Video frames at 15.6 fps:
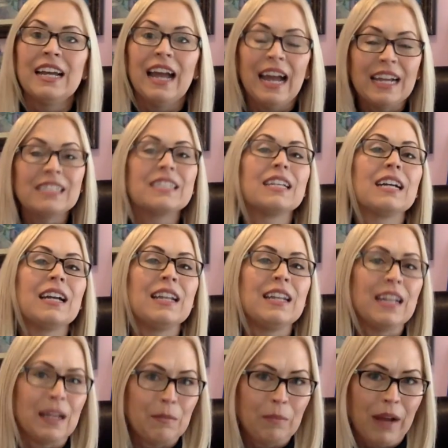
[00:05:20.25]
has an
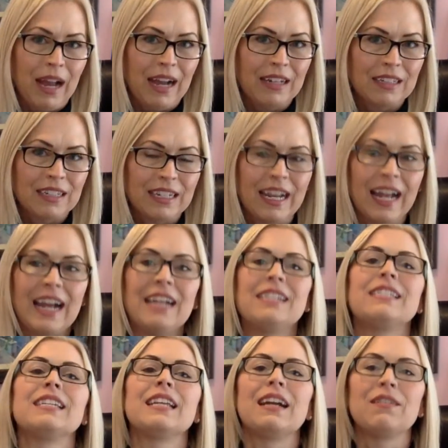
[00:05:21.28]
impact. It
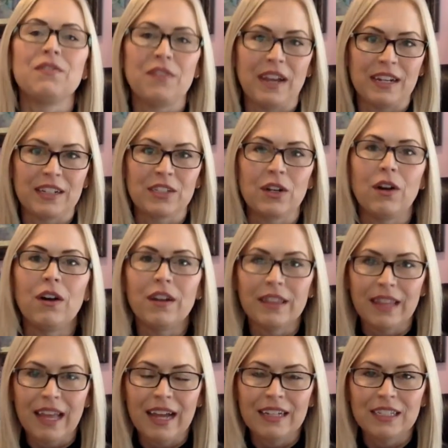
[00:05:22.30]
has an effect on
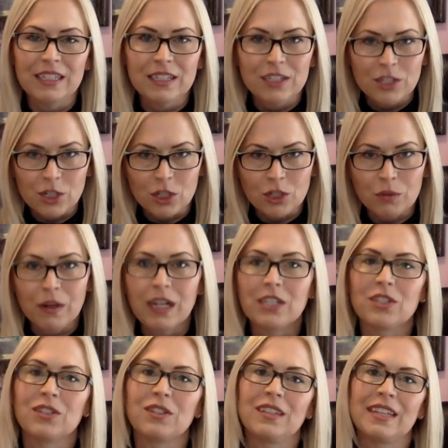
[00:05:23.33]
that
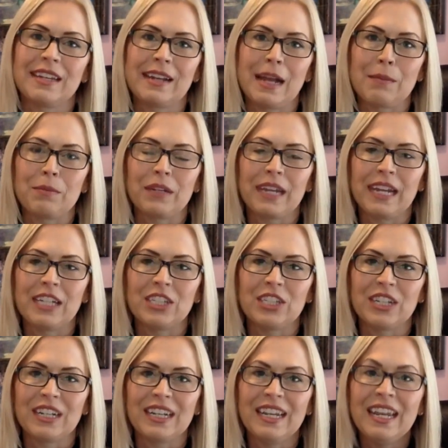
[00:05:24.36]
situation or that
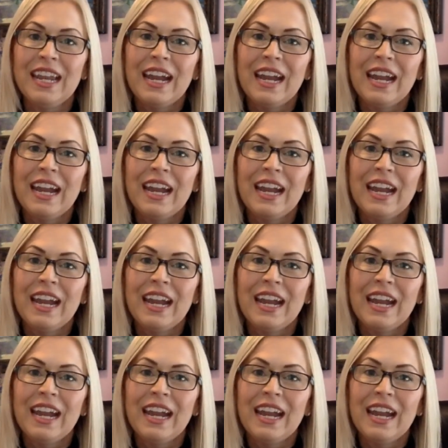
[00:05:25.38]
application.